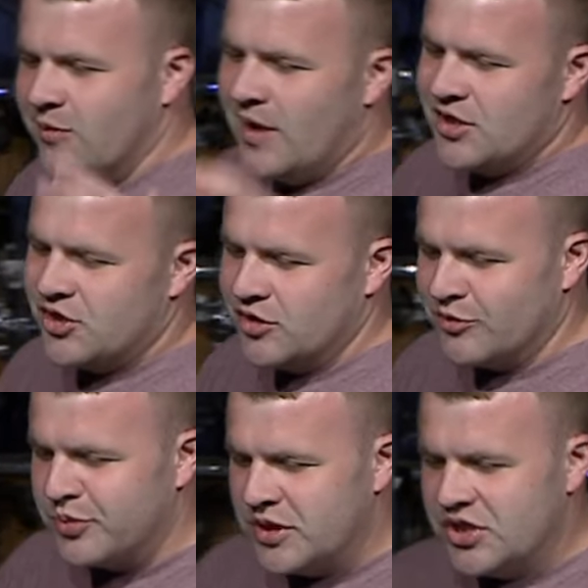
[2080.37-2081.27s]
and we watch, you
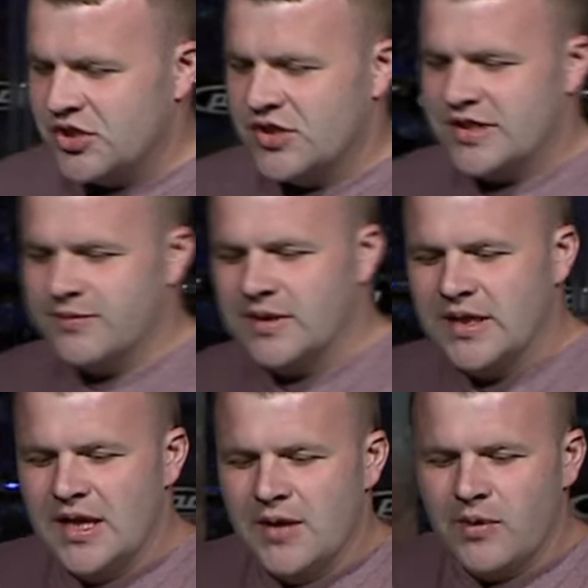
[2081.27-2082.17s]
know, preachers, and
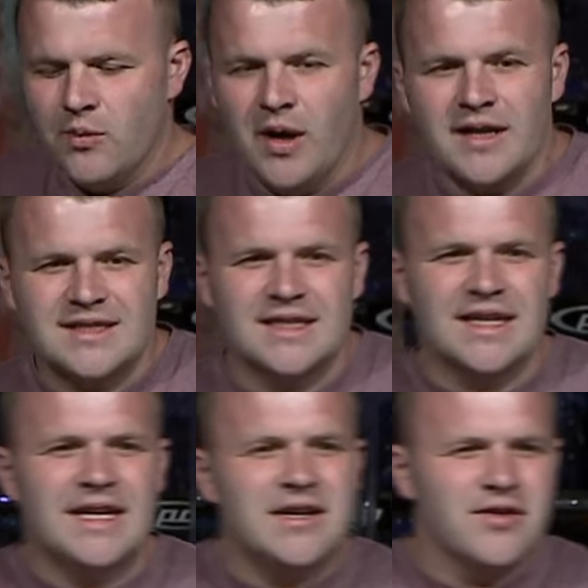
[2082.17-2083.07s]
we want to
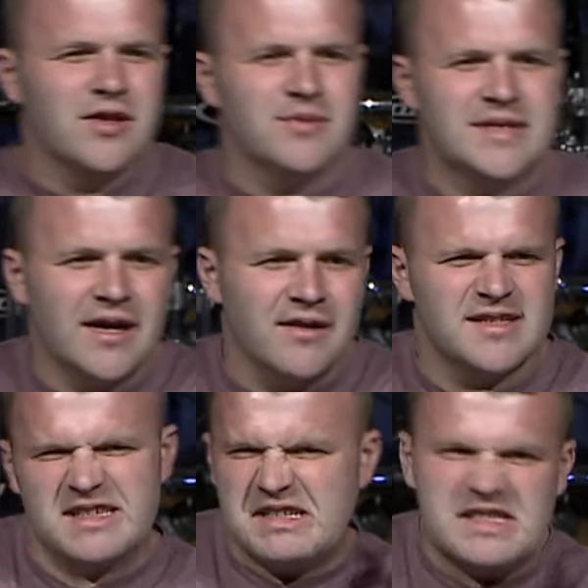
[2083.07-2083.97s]
hear them tell
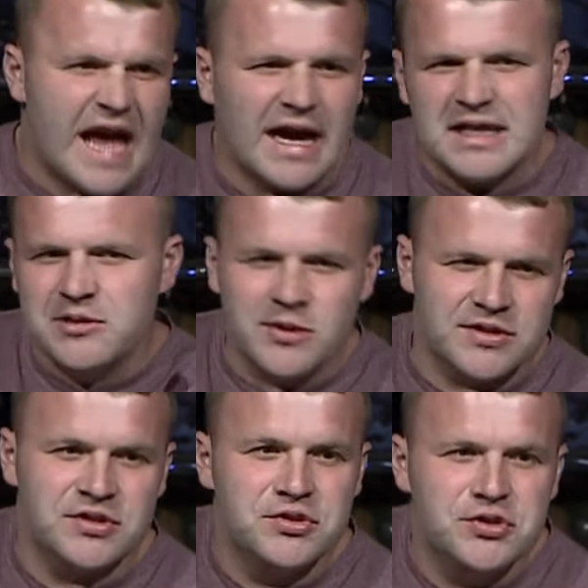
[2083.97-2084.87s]
us exactly
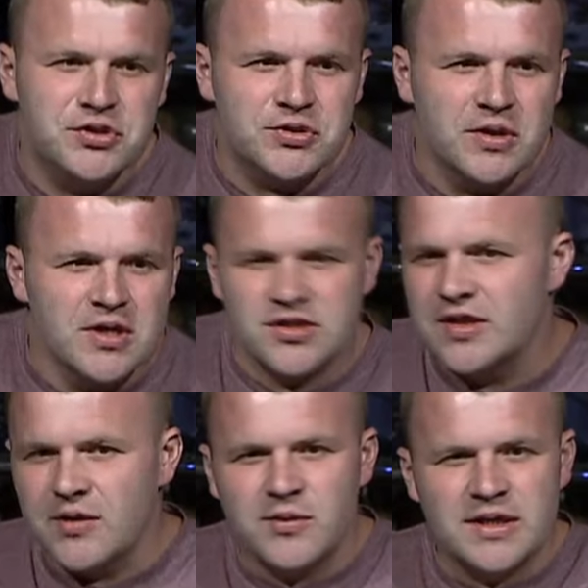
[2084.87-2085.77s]
what to do
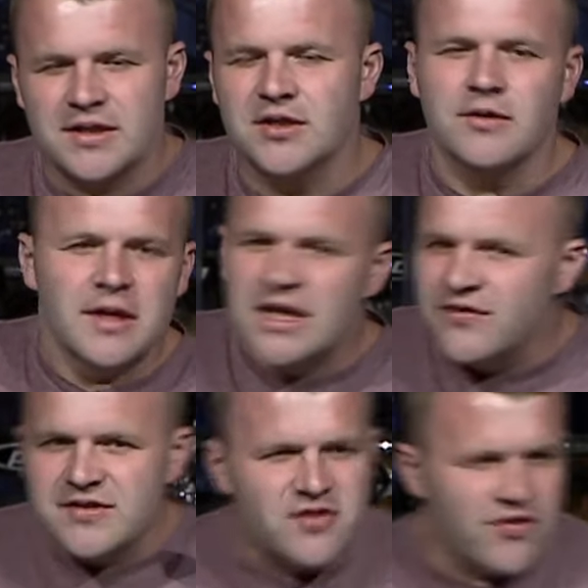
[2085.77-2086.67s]
so that we can, you know,
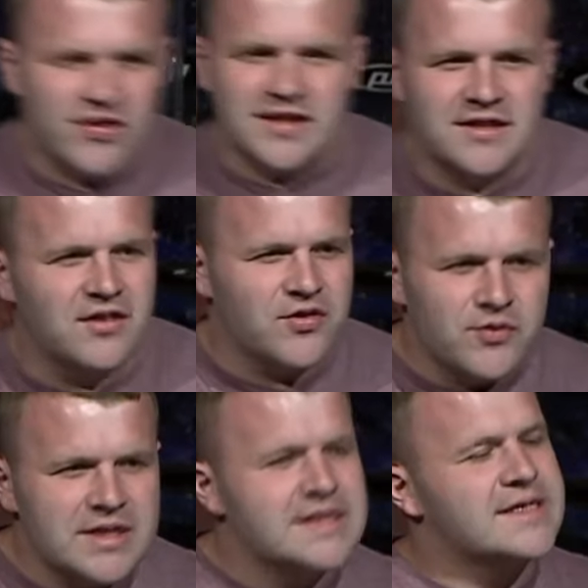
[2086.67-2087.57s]
give us the
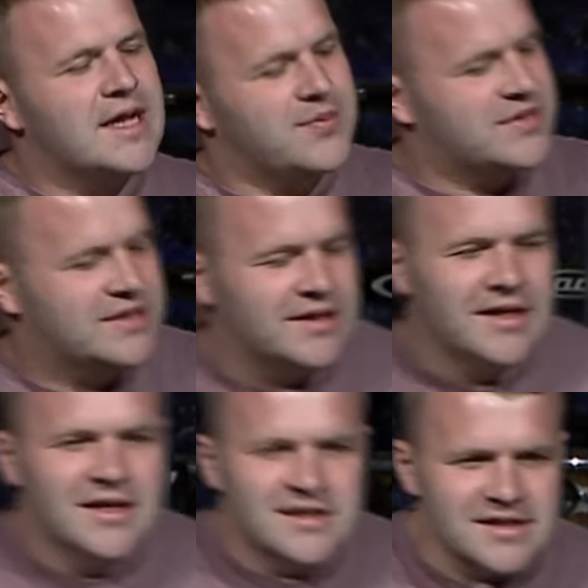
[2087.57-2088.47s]
three steps to
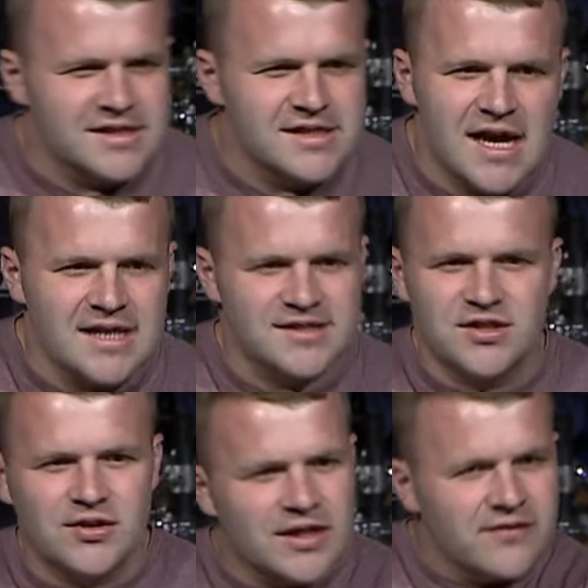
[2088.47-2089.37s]
success,
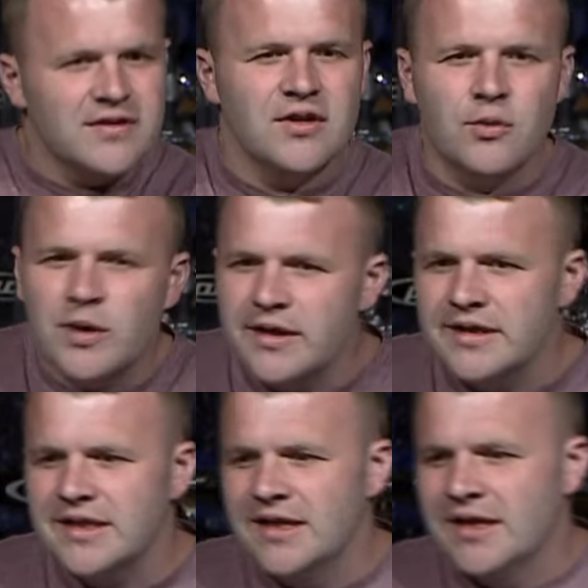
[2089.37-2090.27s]
you know, give, you know, where
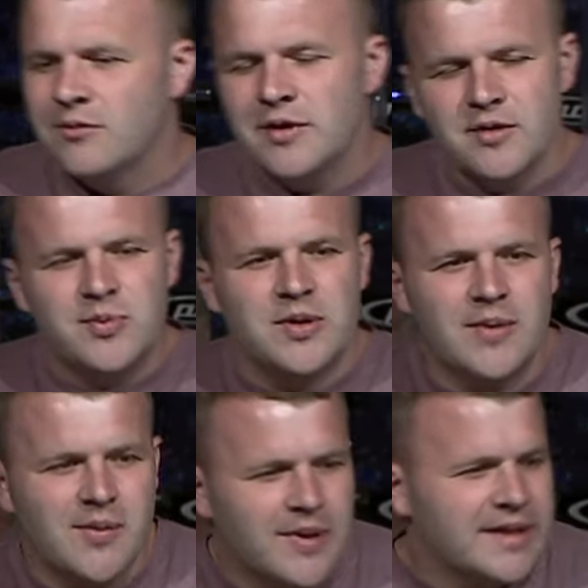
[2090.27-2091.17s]
to put
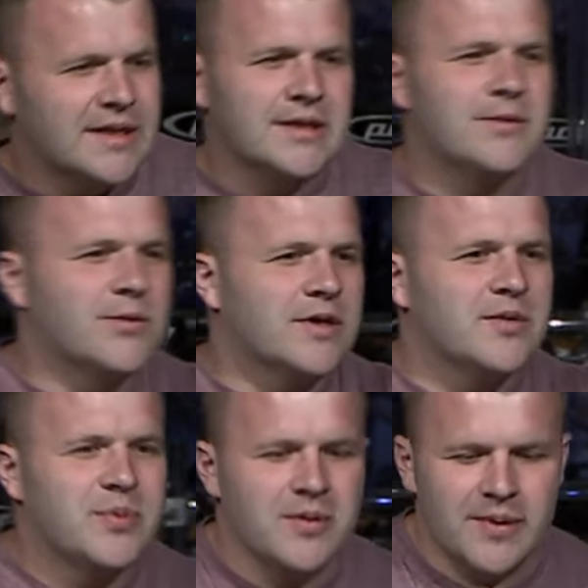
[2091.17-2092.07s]
my money and where
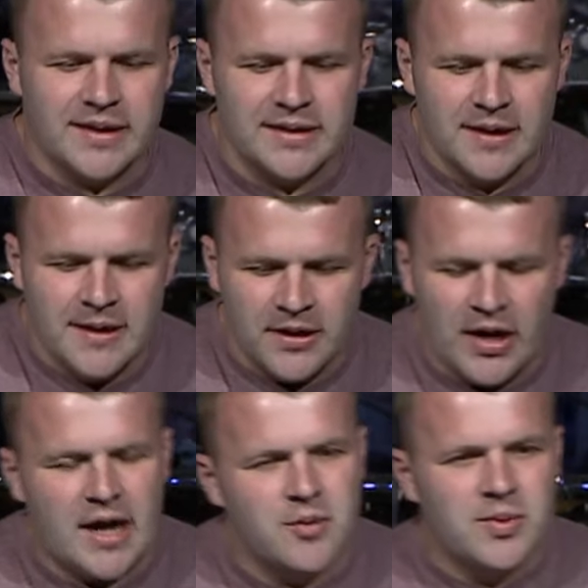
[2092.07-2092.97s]
to put my,
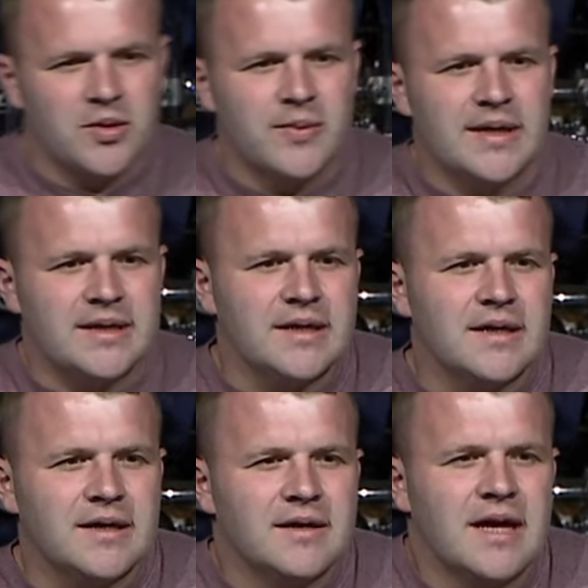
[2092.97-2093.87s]
you know, how to build
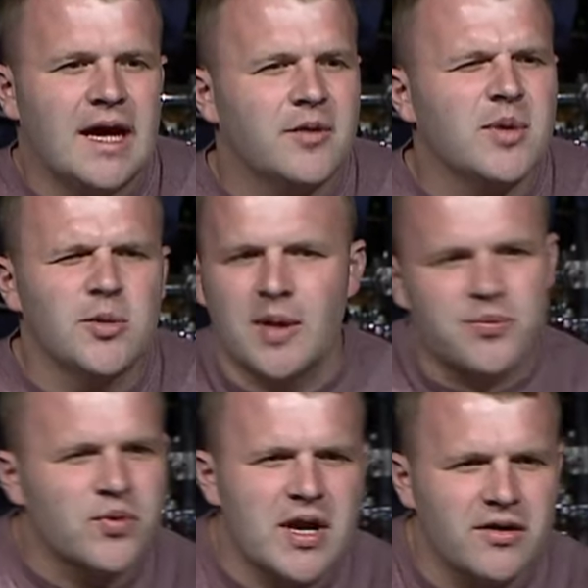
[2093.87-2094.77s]
my
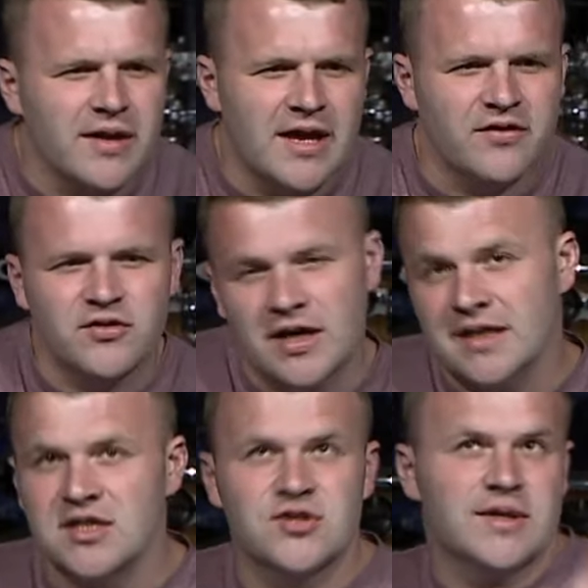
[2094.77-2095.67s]
prayer life
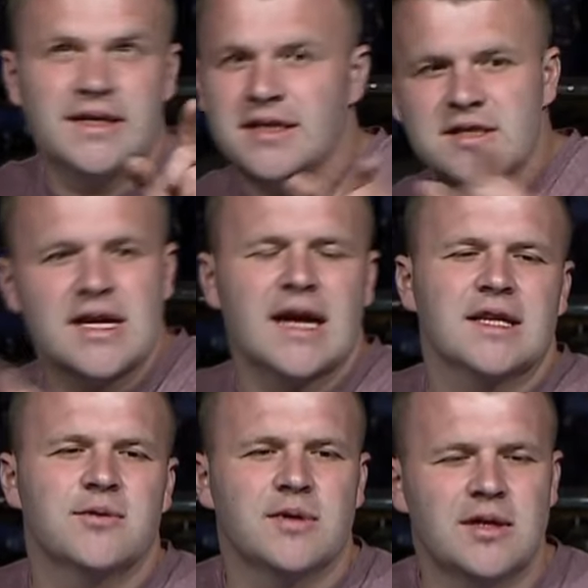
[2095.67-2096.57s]
correctly so I get
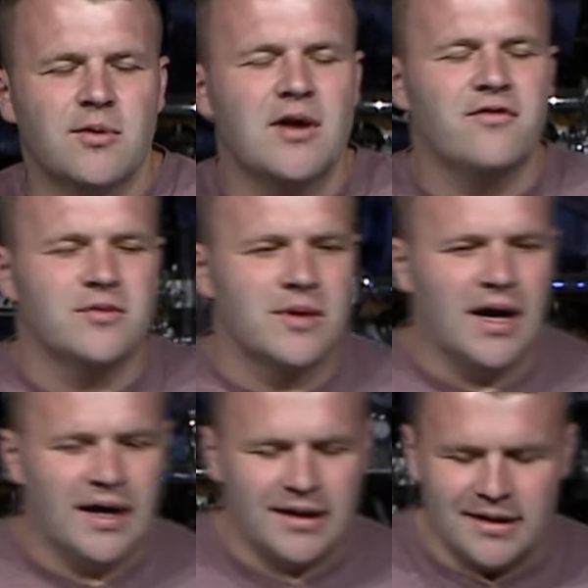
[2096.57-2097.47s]
exactly what I want from
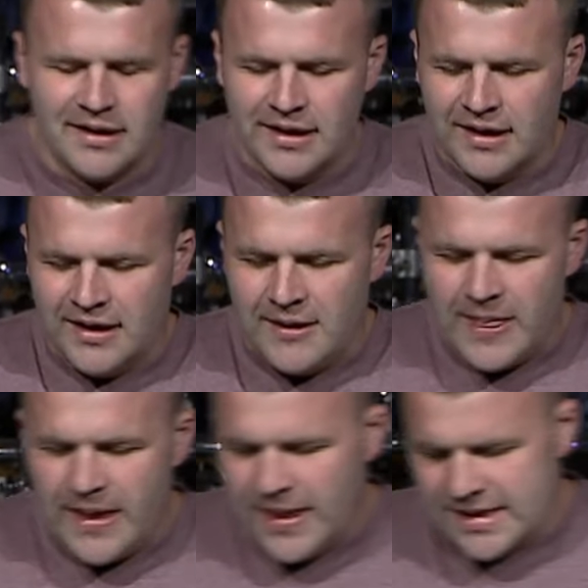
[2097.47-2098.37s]
God.
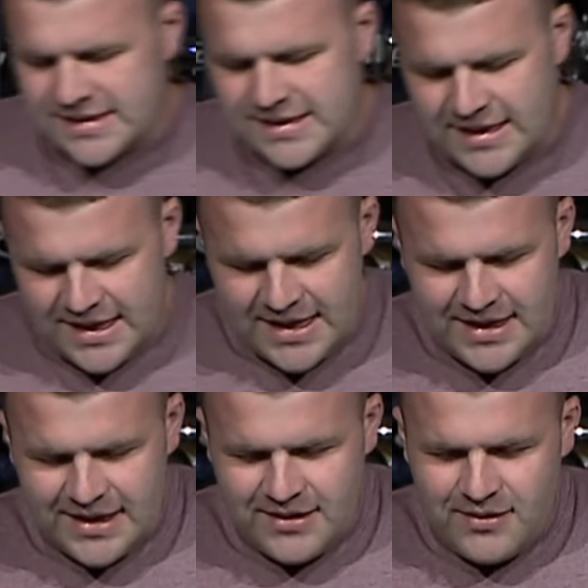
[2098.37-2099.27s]
And that's not